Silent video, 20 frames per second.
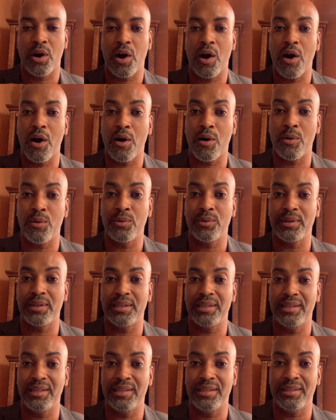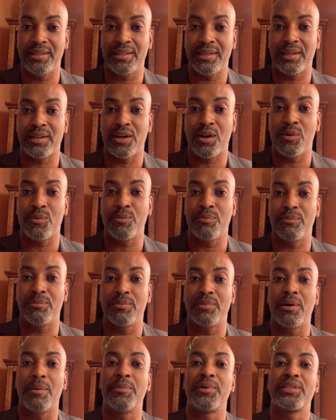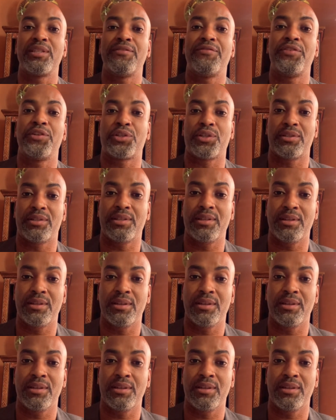how easy and how much efficiency